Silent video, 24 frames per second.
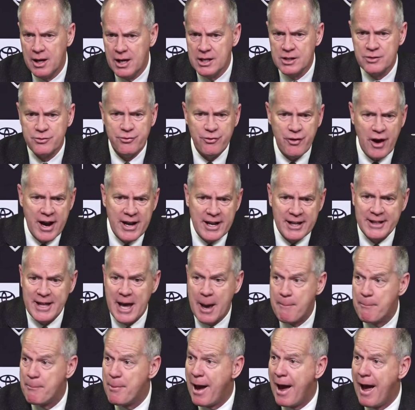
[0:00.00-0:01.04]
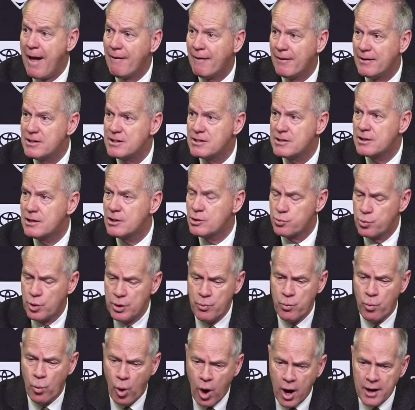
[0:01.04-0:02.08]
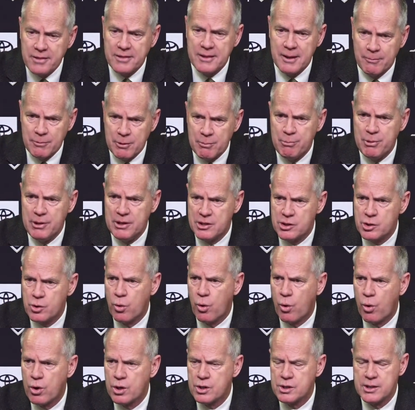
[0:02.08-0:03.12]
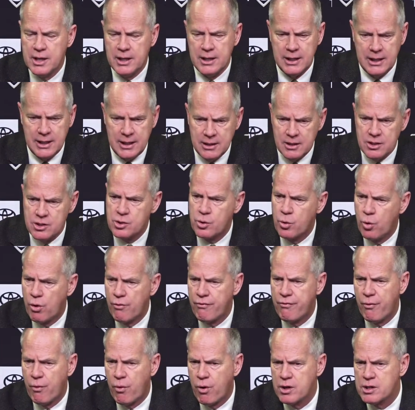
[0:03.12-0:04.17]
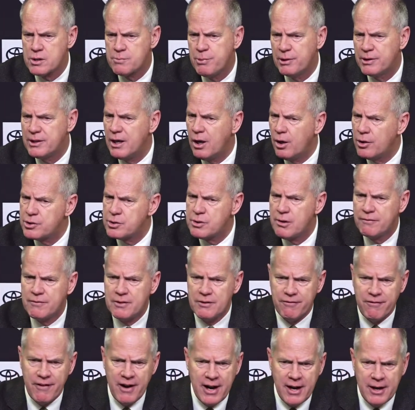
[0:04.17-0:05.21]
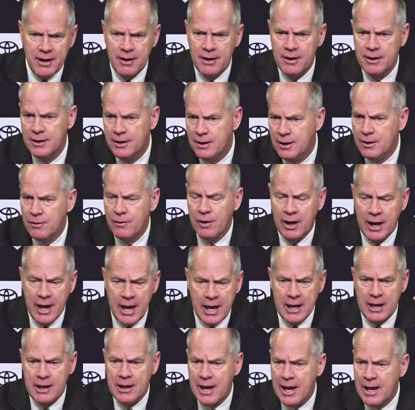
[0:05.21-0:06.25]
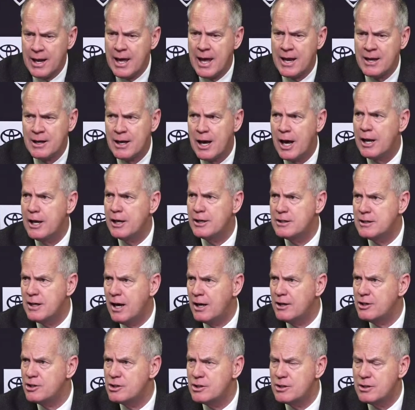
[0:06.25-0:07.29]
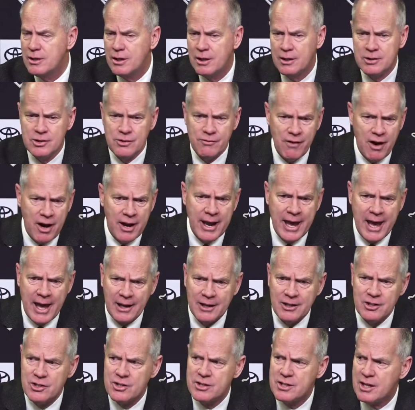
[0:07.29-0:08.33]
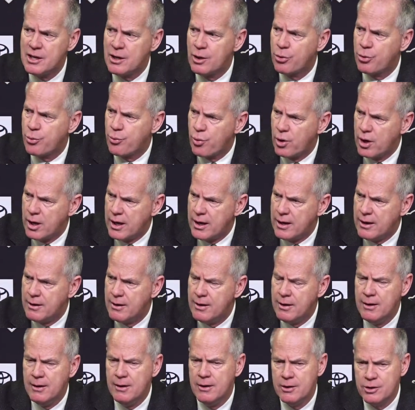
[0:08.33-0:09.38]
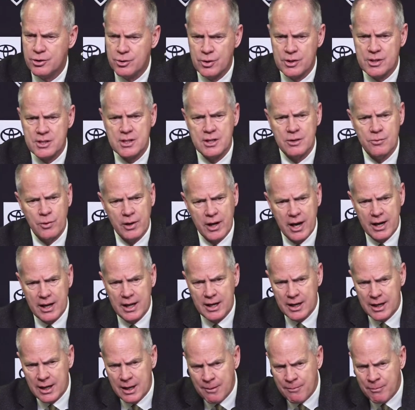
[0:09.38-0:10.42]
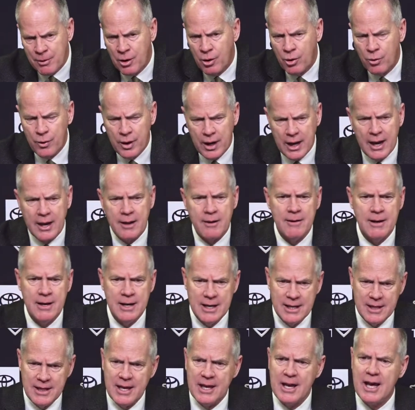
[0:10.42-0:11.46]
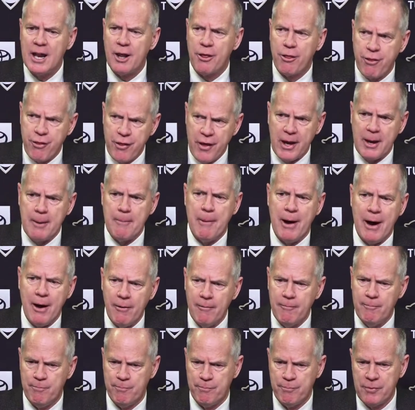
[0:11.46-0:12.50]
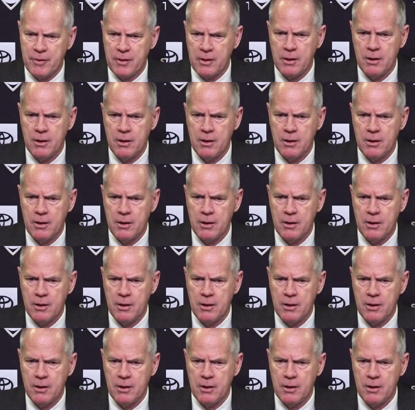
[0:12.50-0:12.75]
is finding that balance, because we want them to be scorers. They need to score for us, but they also have to find, well, hey, Eddie hadn't gotten it touched. J'Vonne Hadley just hit a three. Tristan, we got to get him going. They got to think about